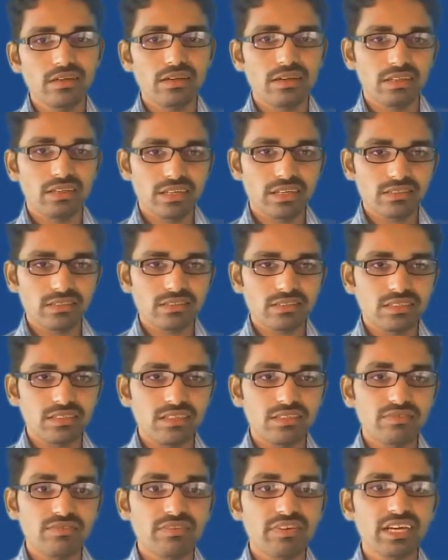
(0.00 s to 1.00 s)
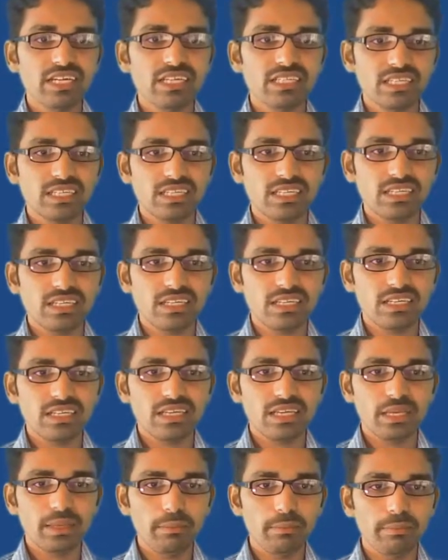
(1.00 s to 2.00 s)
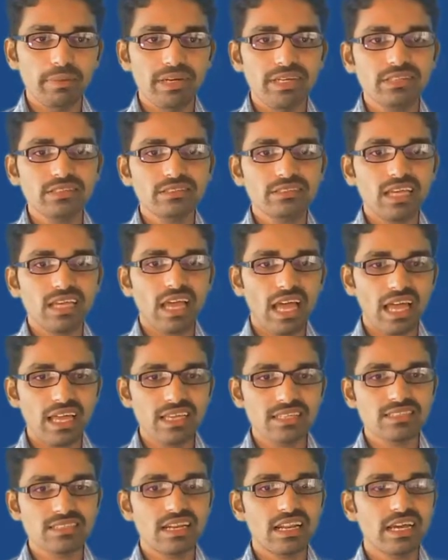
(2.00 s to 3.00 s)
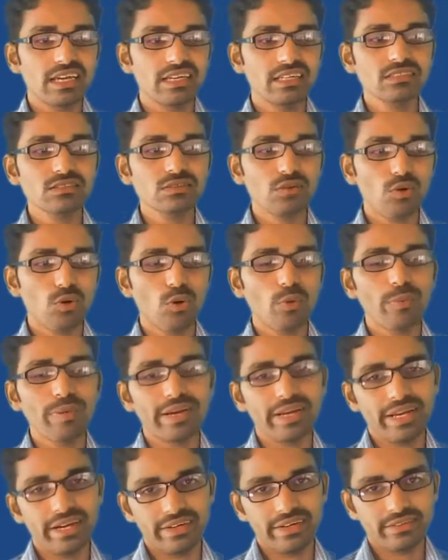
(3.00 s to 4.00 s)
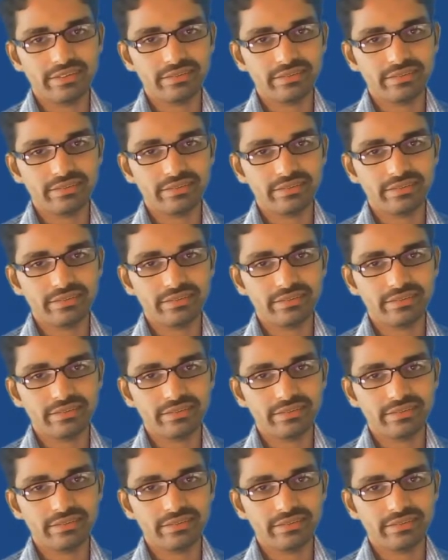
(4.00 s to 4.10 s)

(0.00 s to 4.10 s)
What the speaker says: that is infinite impedance as the line is open end.